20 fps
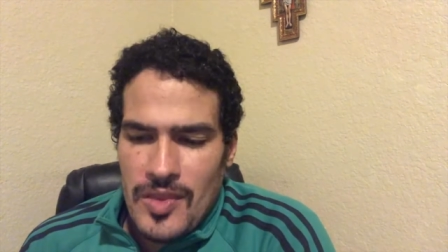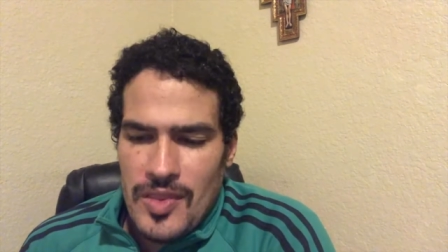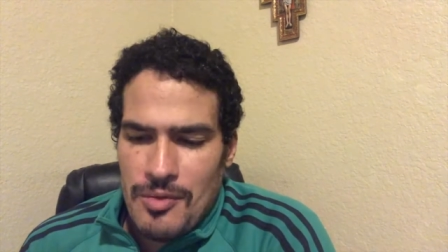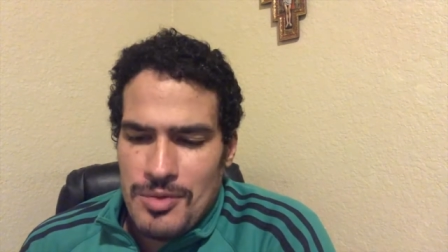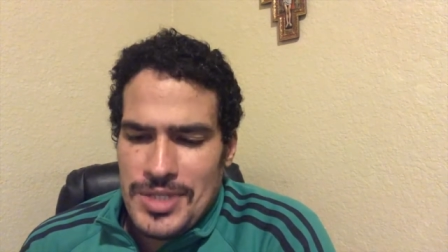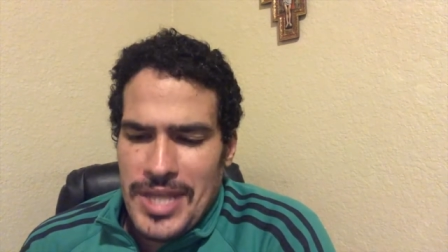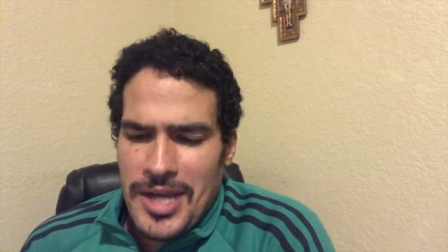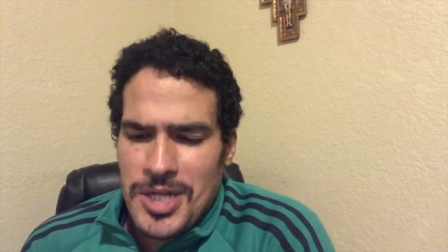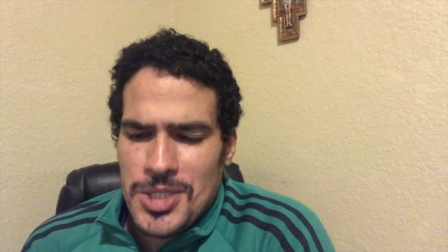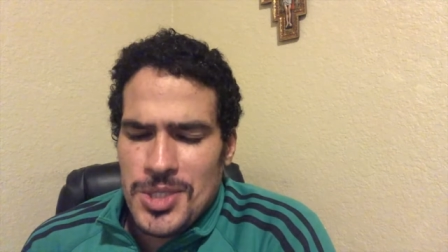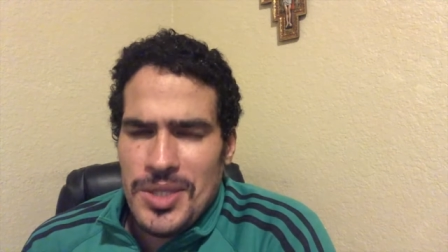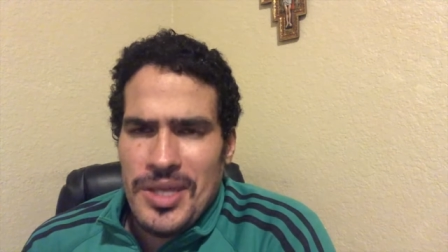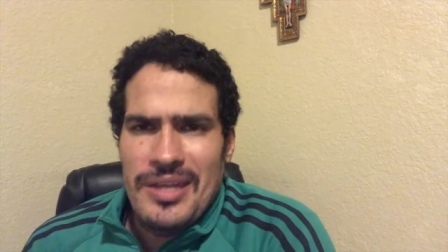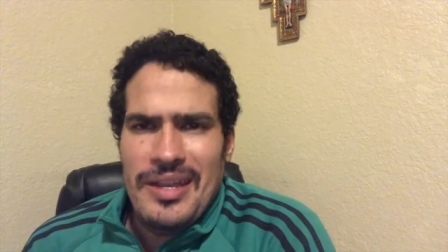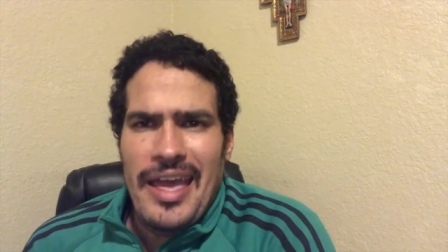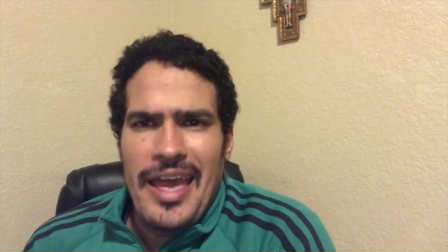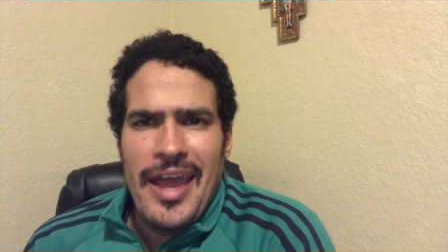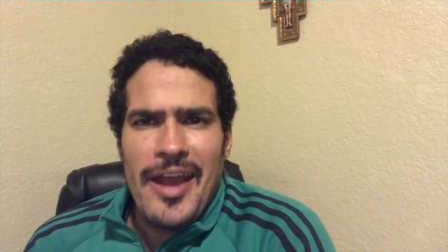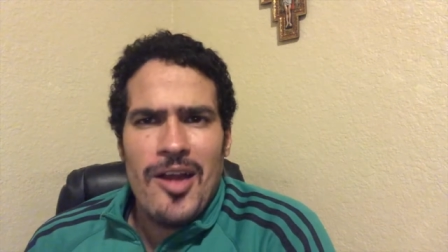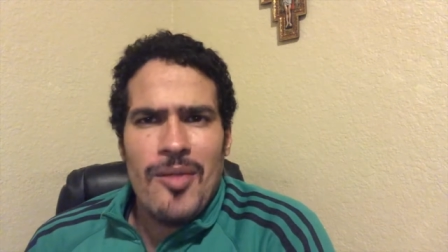There was actually an
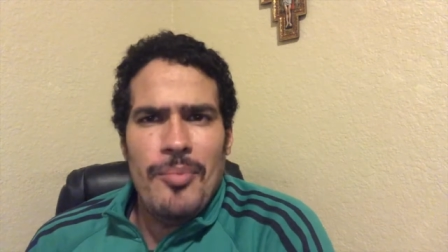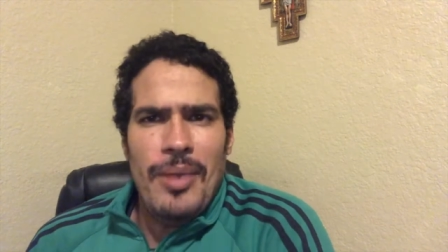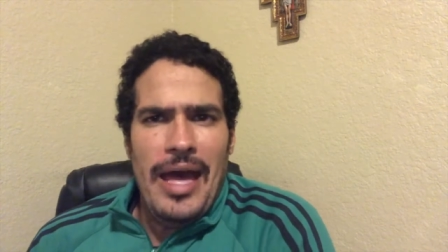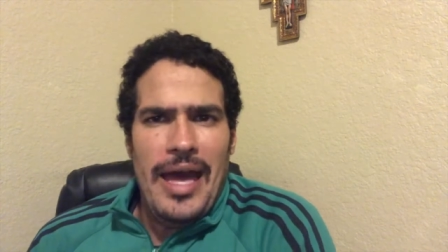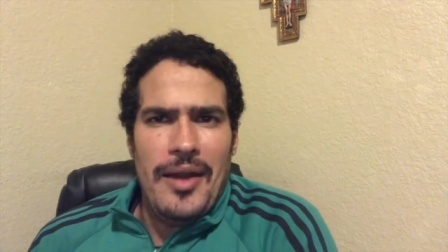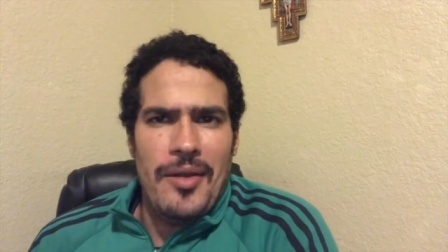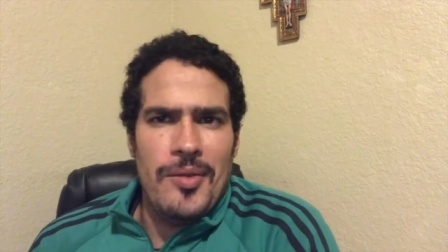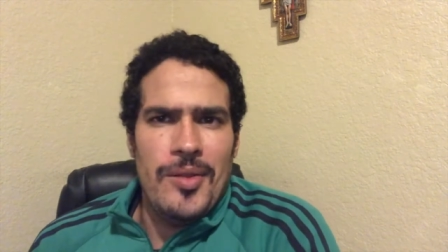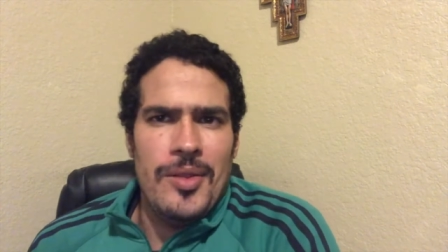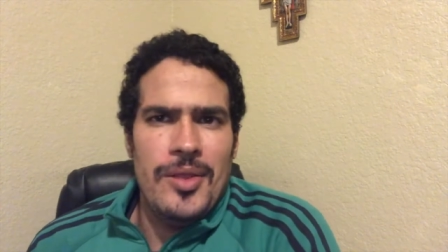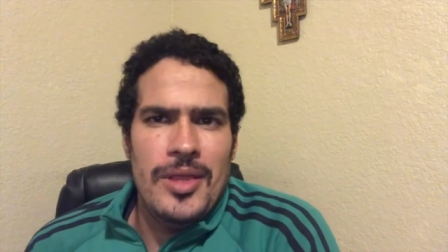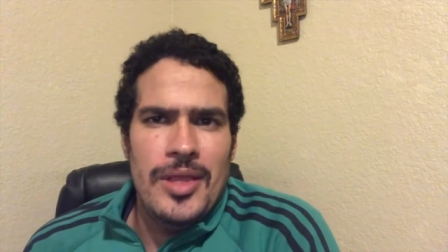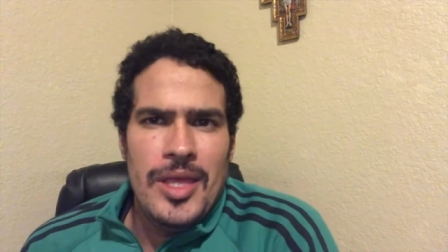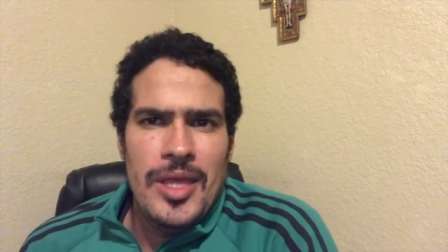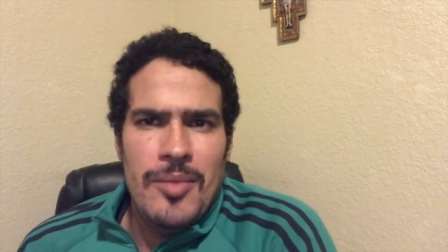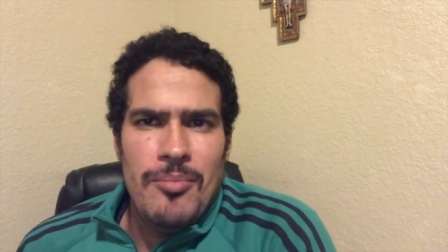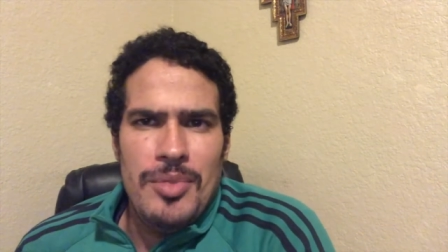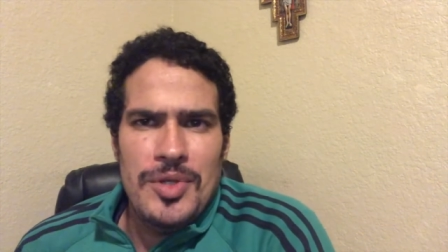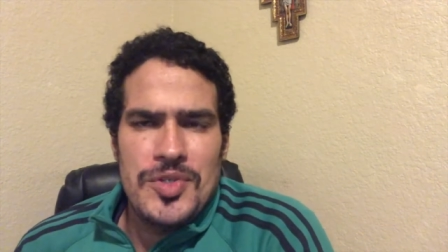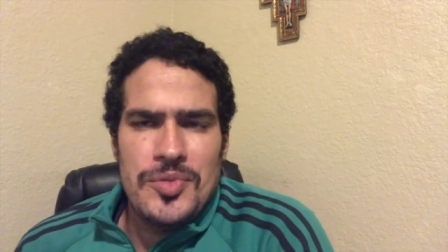air battle
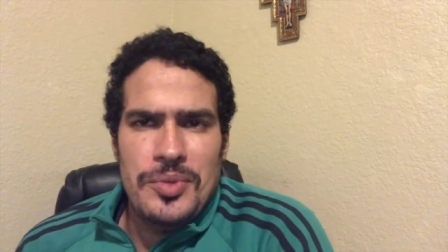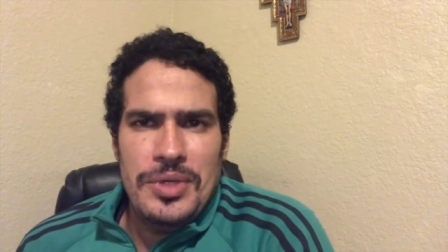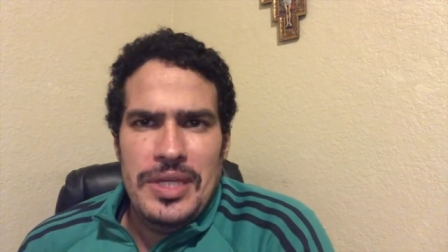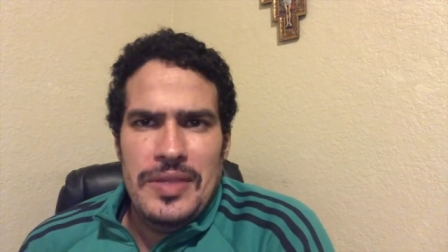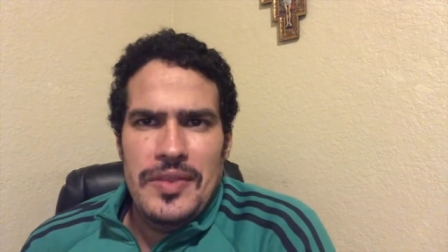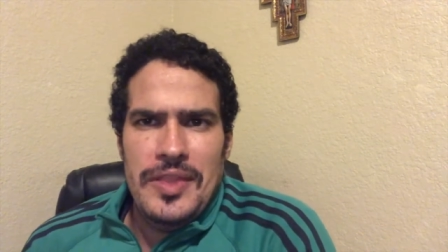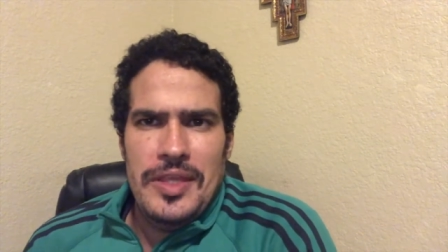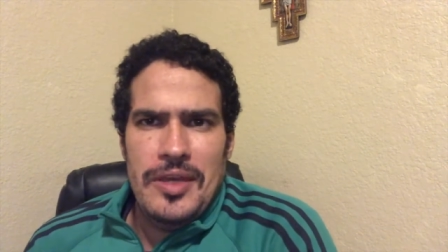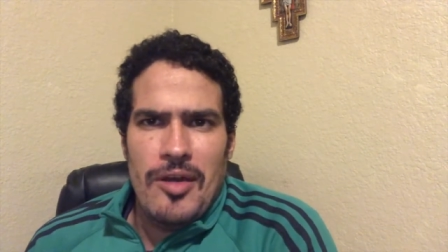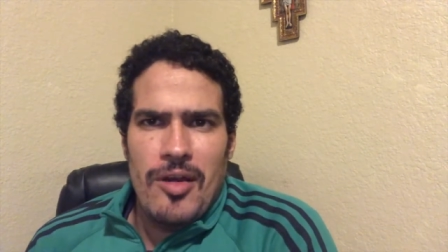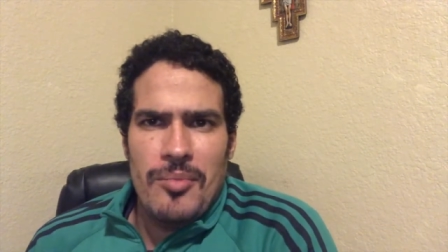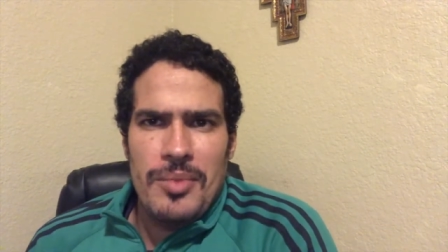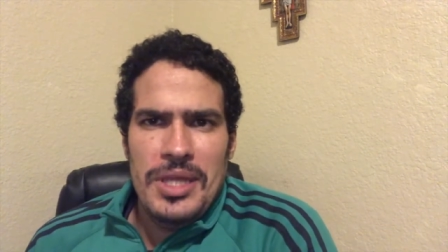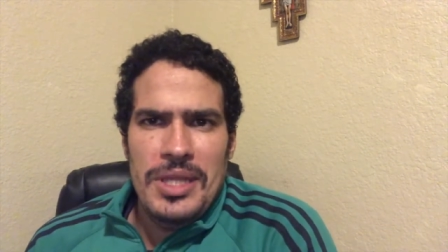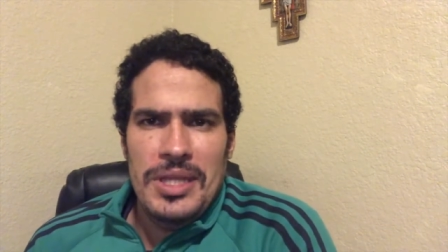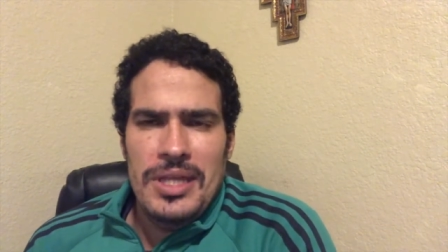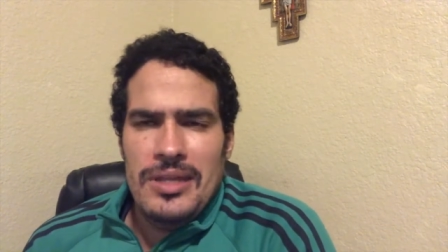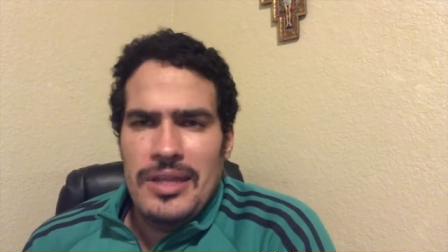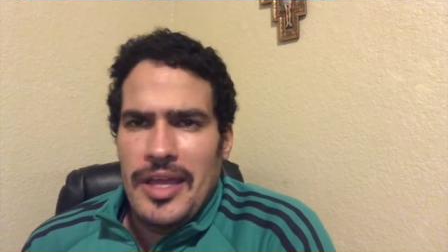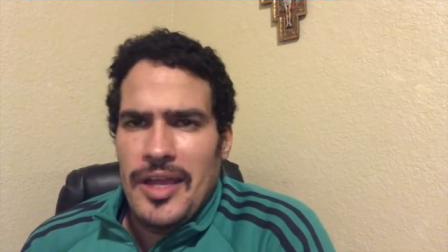between the
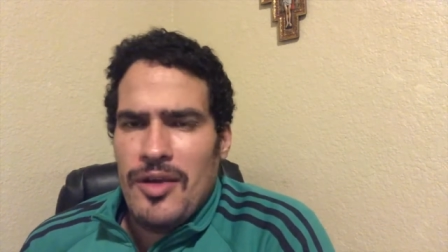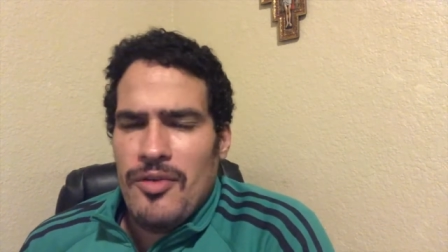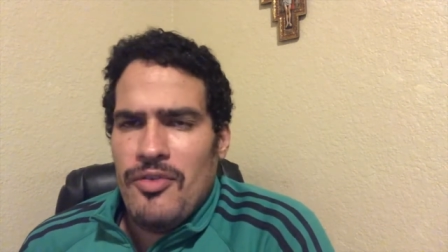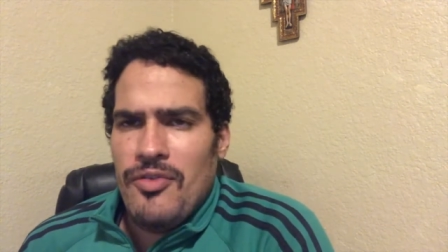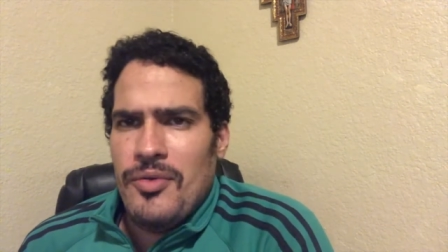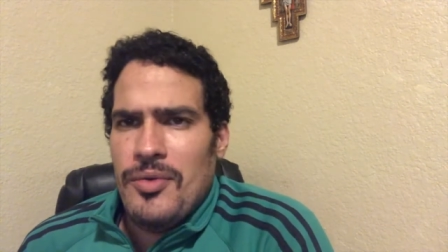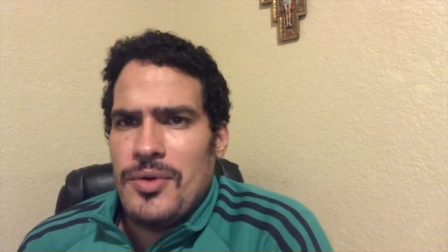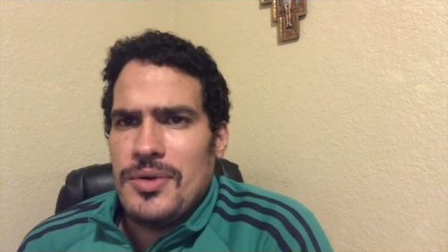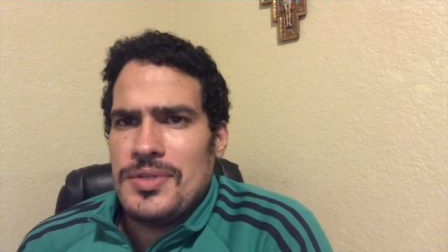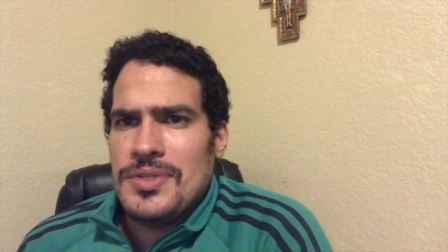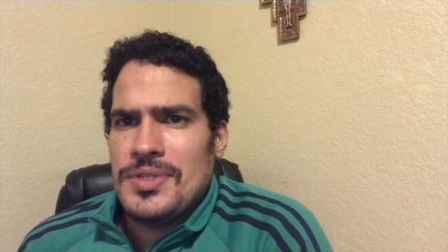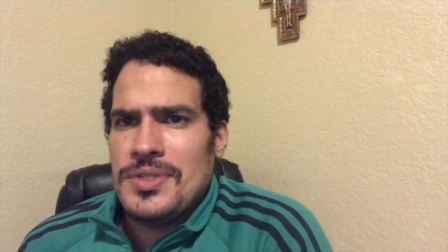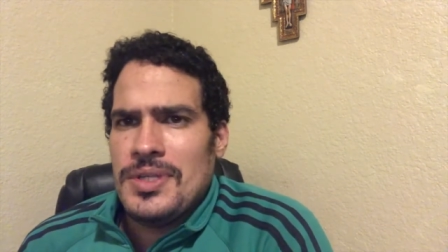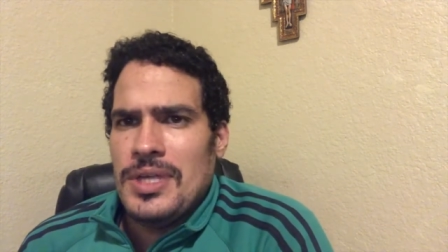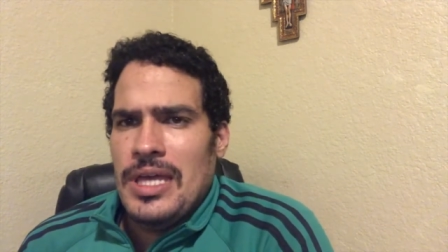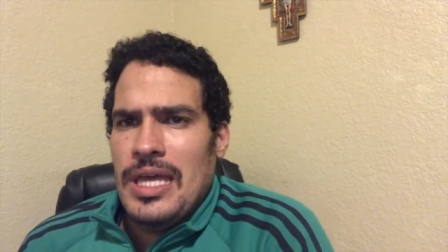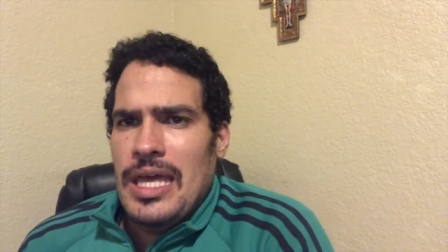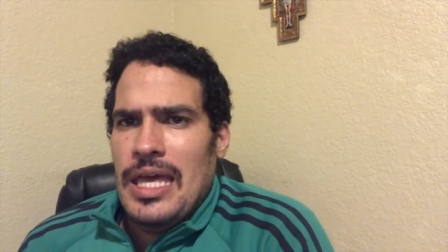Armenian Air Force